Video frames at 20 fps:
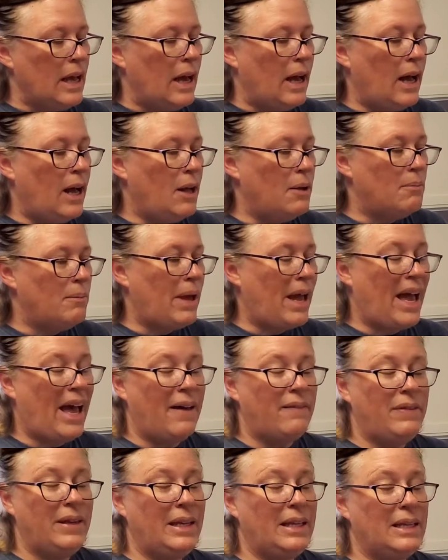
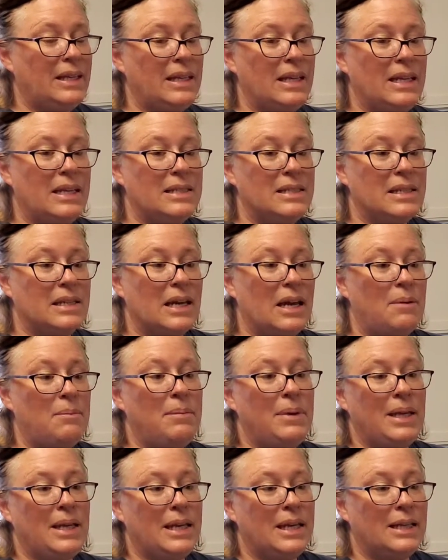have eaten it
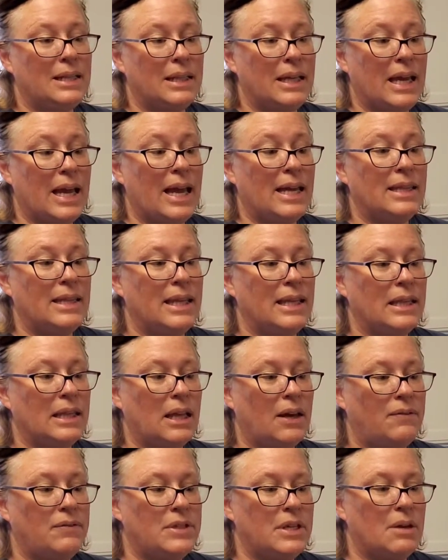immediately and they
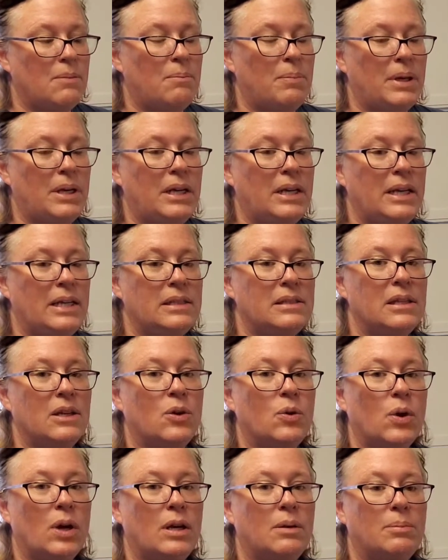loved it. But it is
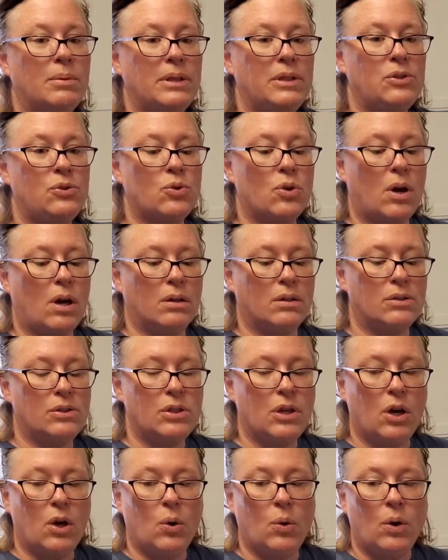incredibly strong.
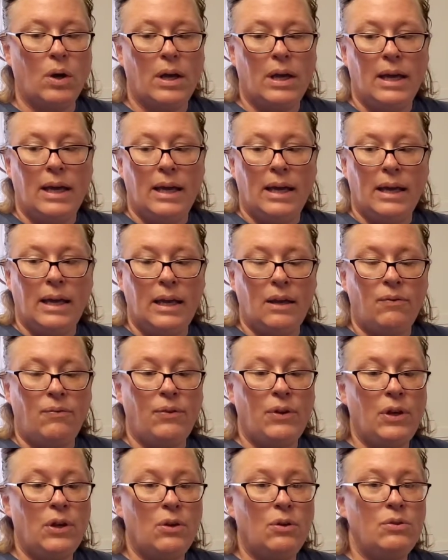So if
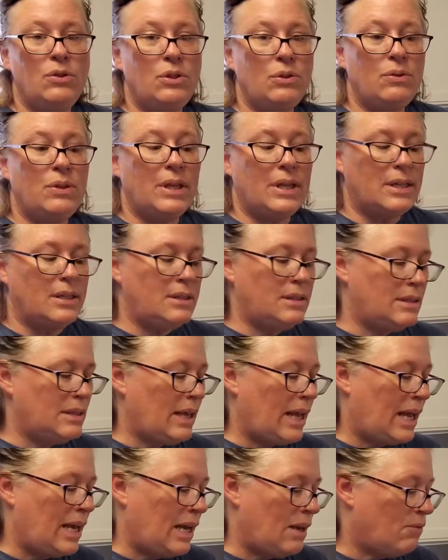you do this
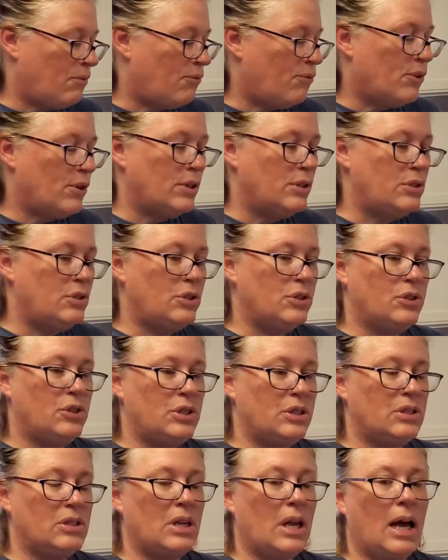and at first you're
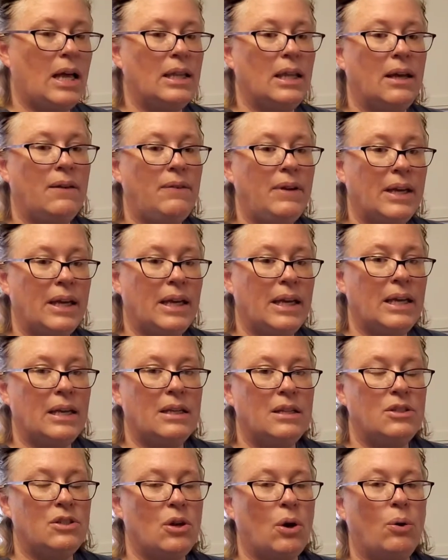just not loving
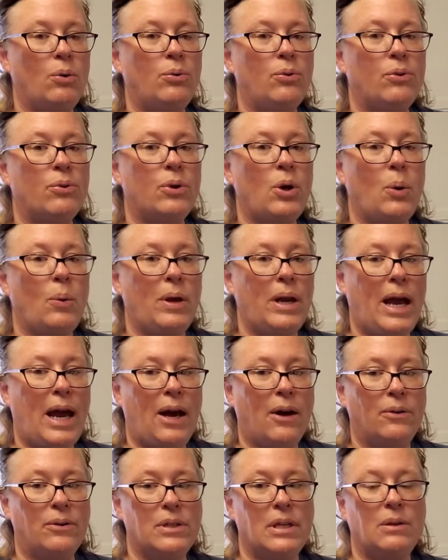it, don't throw it
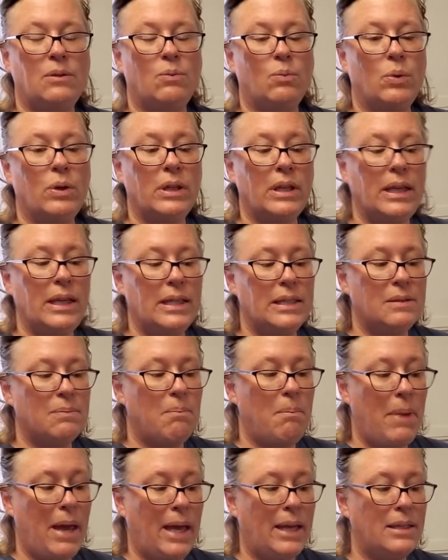out. It really is
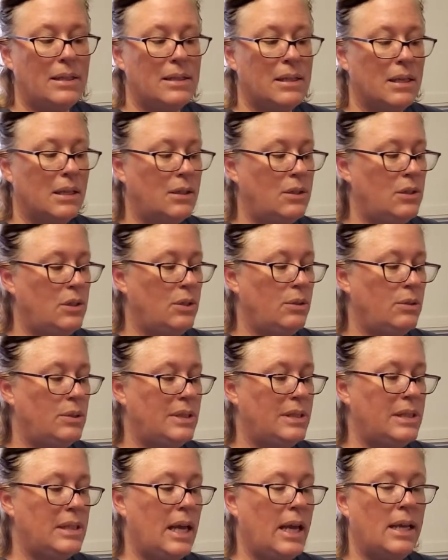meant to
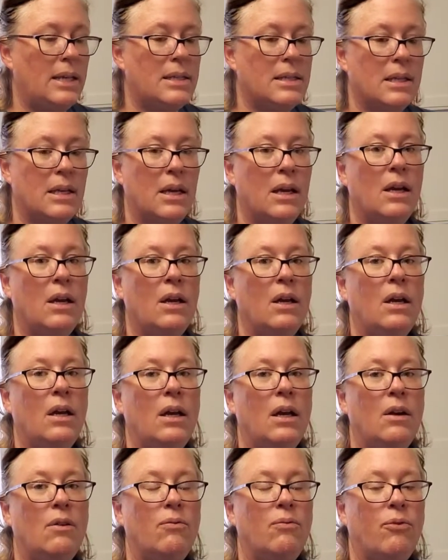sit
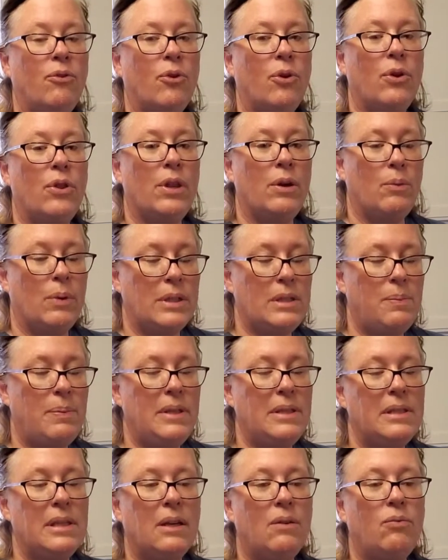for, the
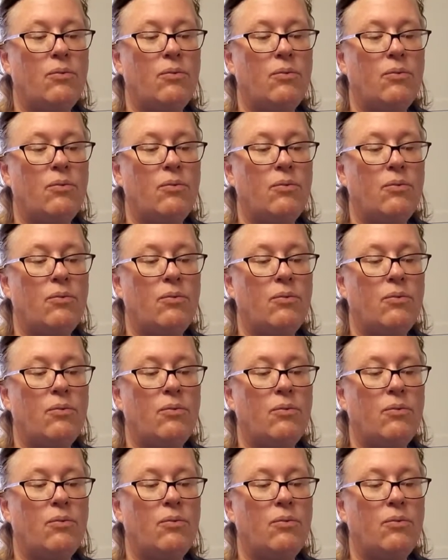recipe said